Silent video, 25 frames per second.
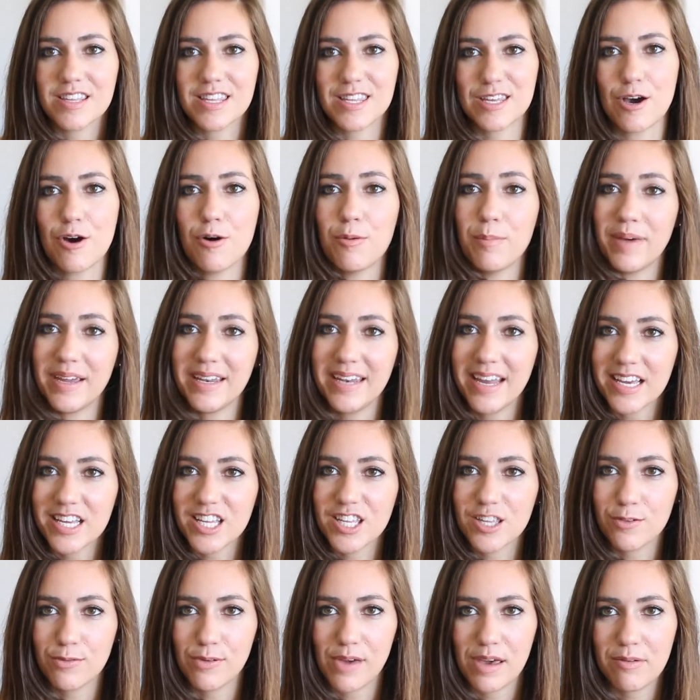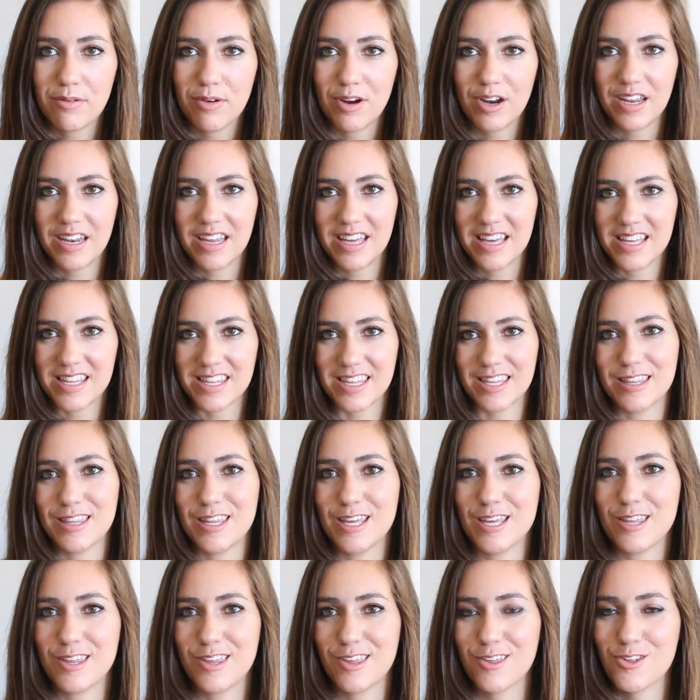So my next favorite is
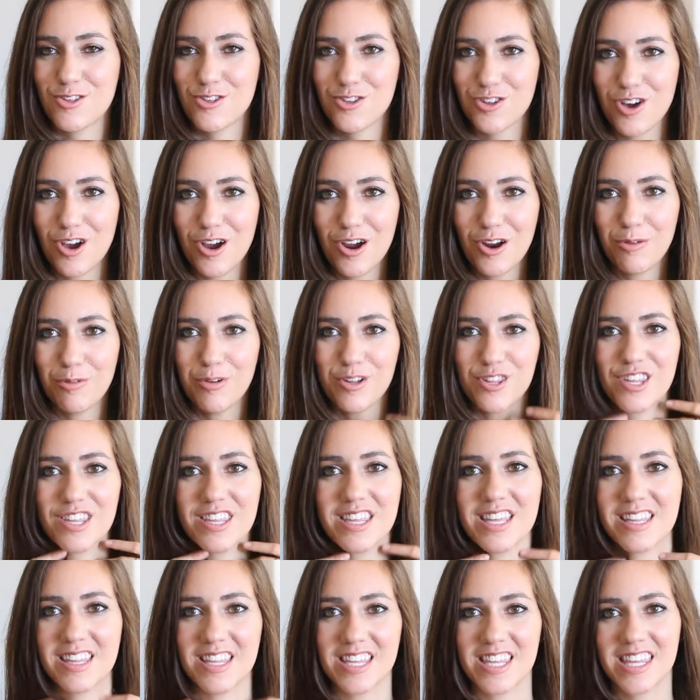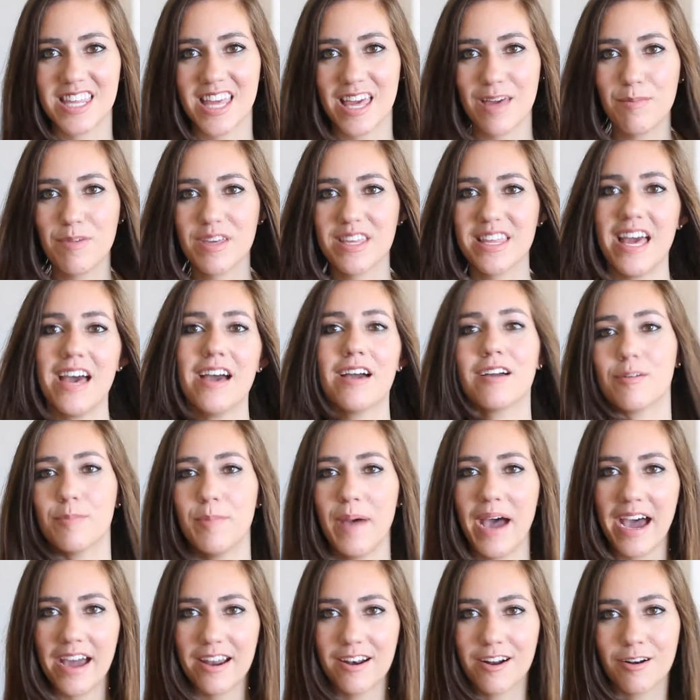this shirt, which is in the same exact
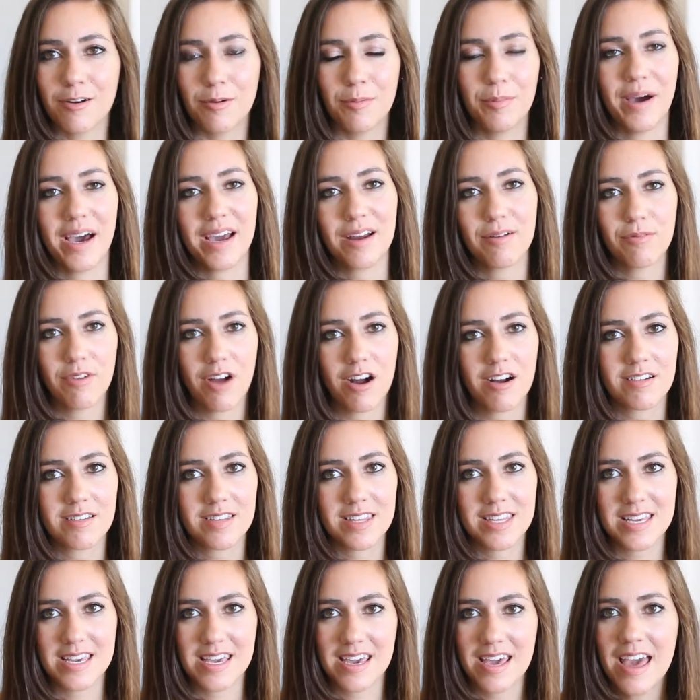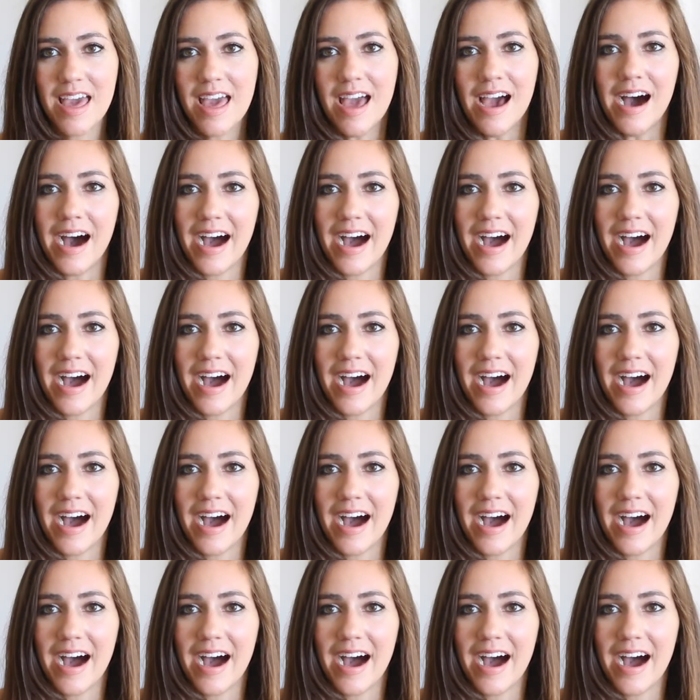pattern by Roxy.